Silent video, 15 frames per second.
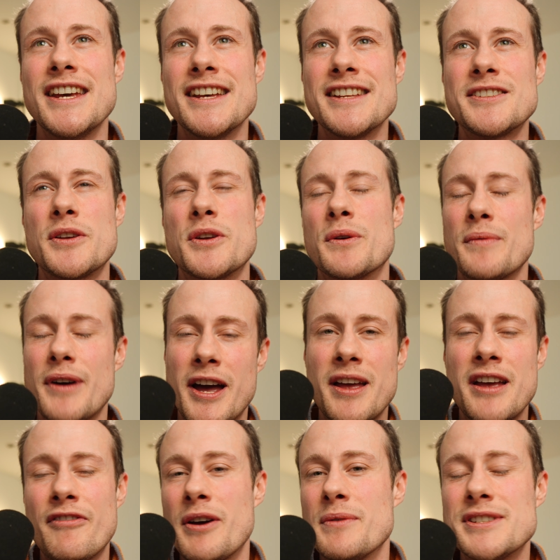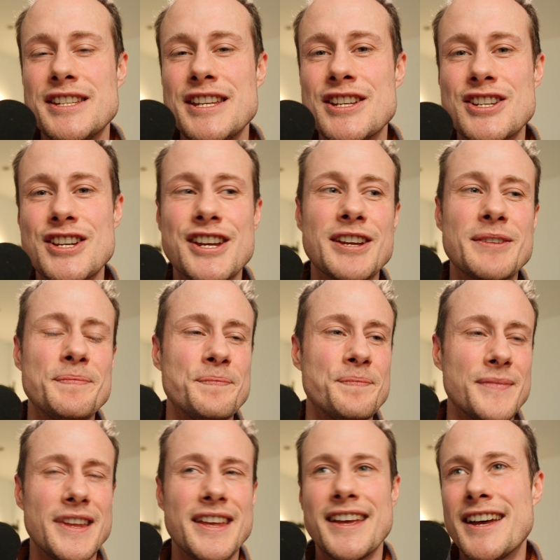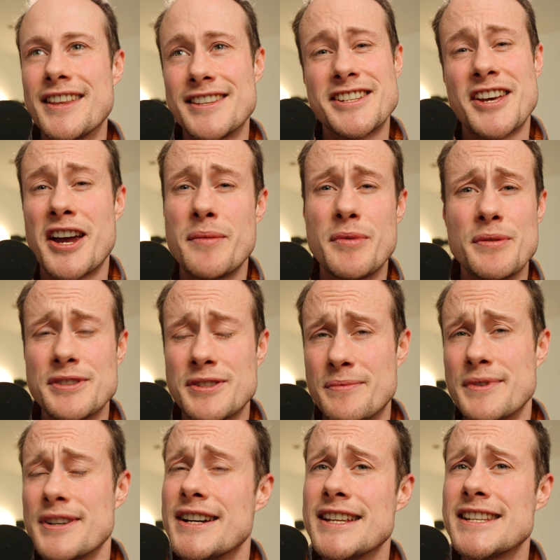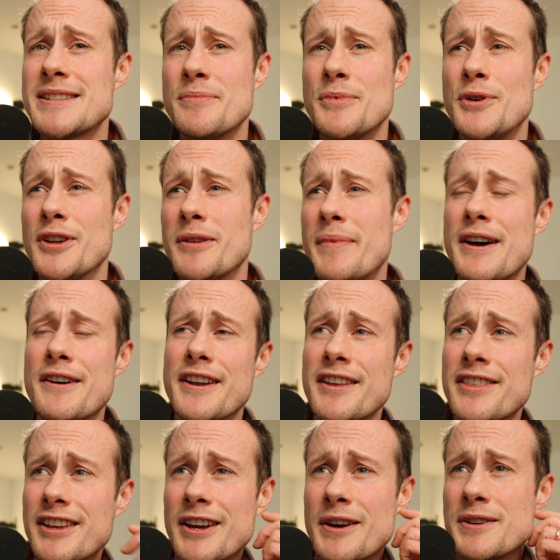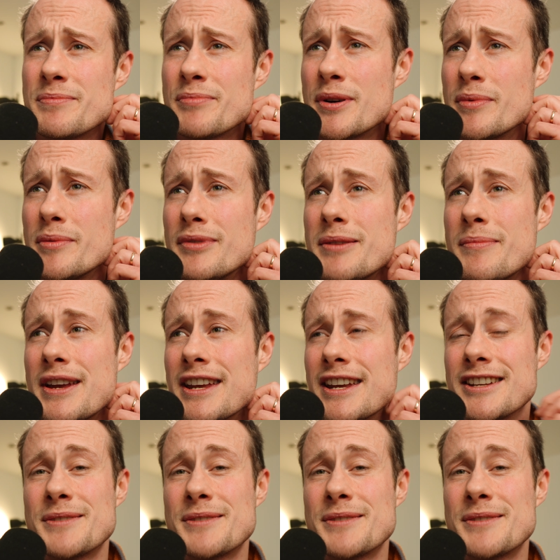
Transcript: So, if I was teaching at the time, it was a really small amount. I think I was probably making